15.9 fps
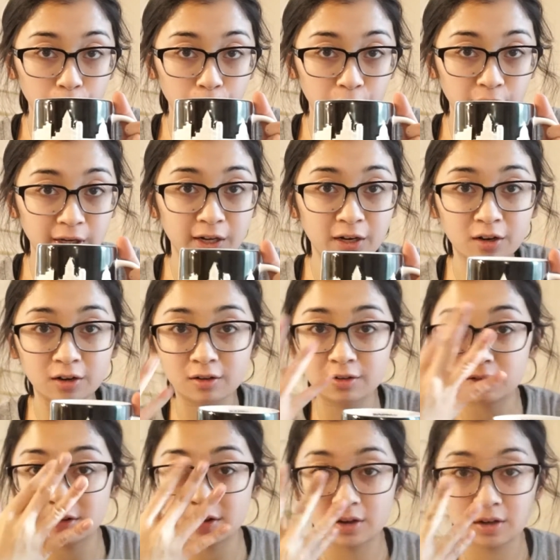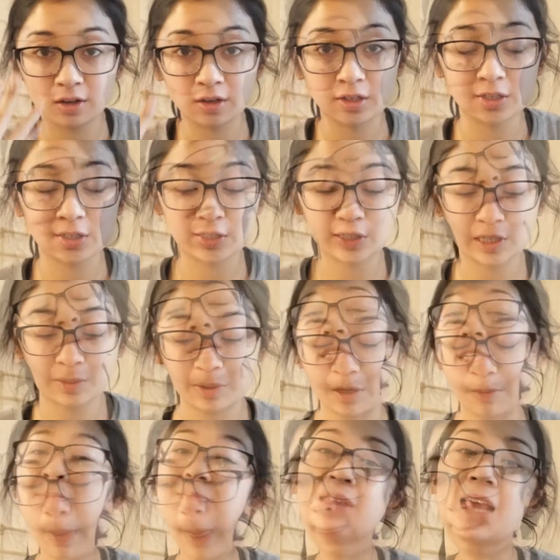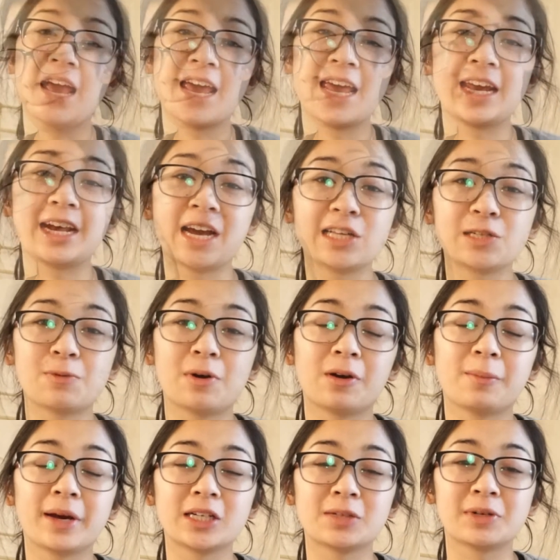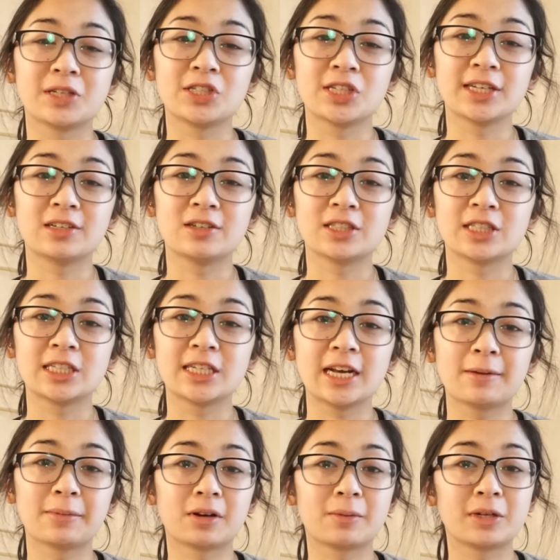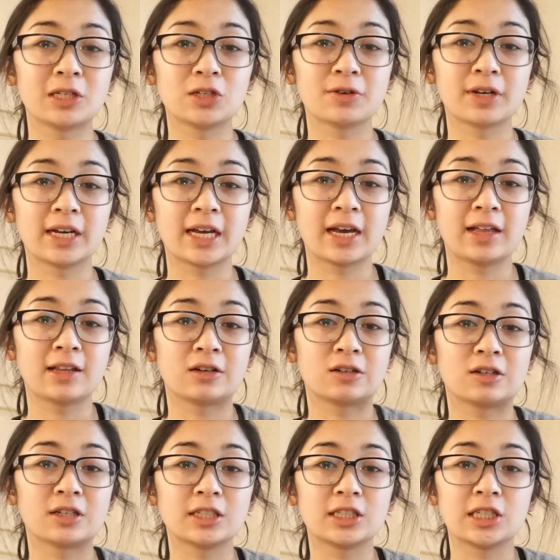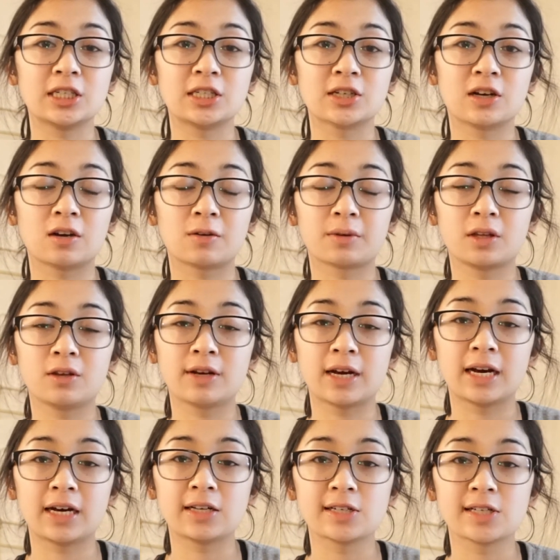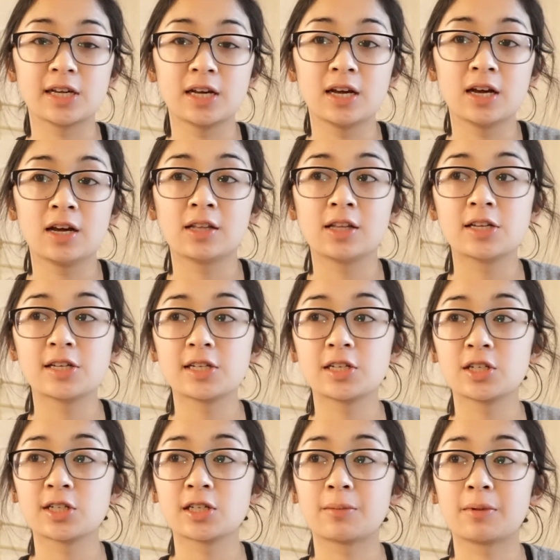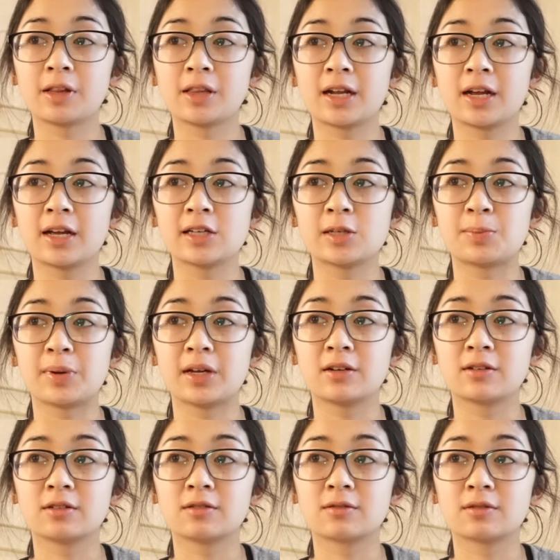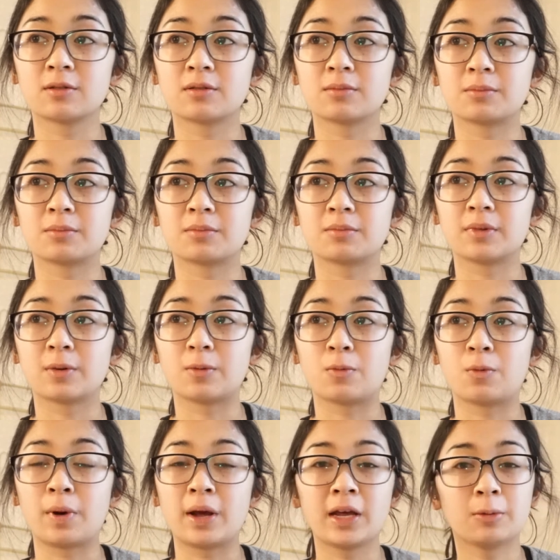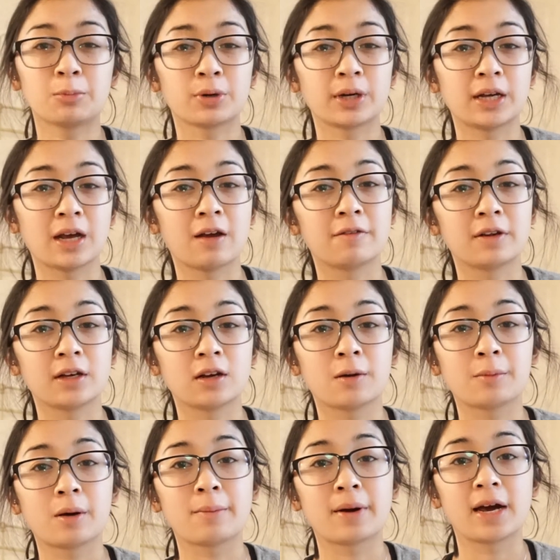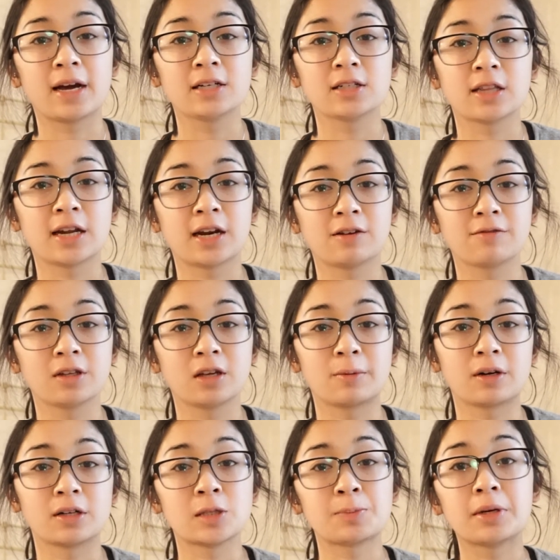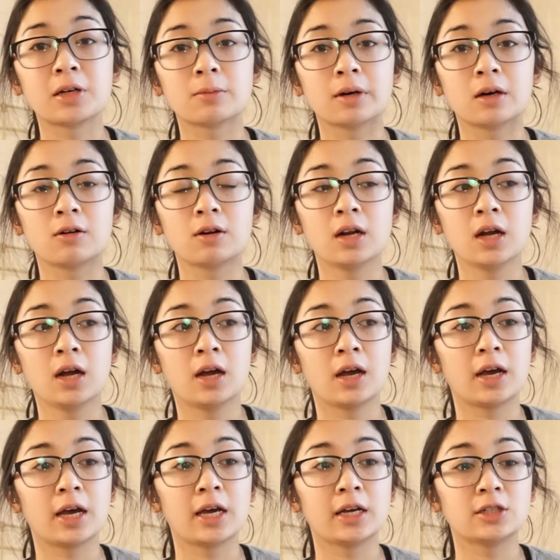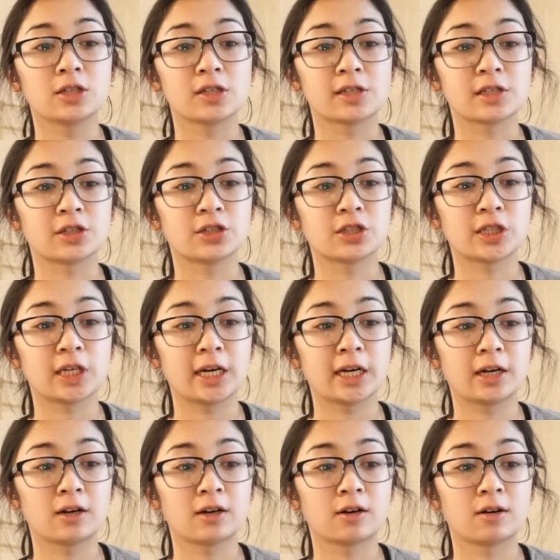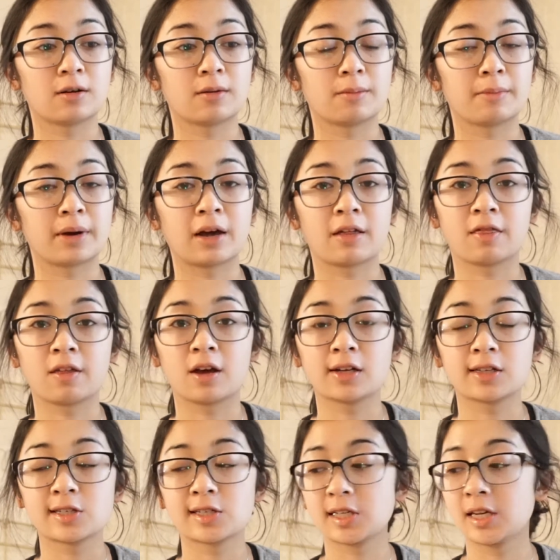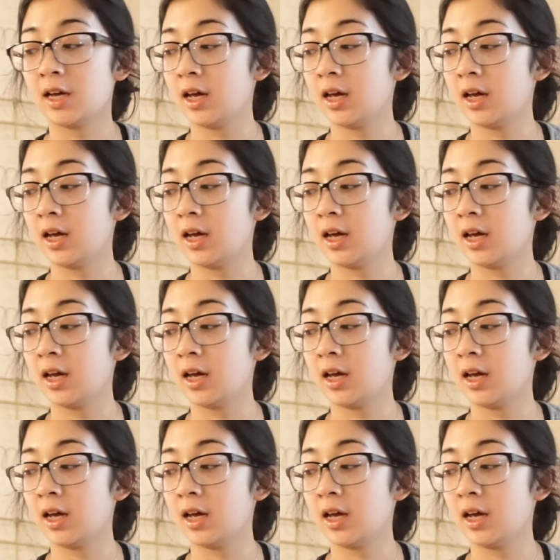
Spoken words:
they get all steamy. Hey guys, welcome back to my channel. Today I'm going to be doing a little tea talk with you guys. This is just something that has been weighing pretty heavily on my mind that I really want to speak about and just share my thoughts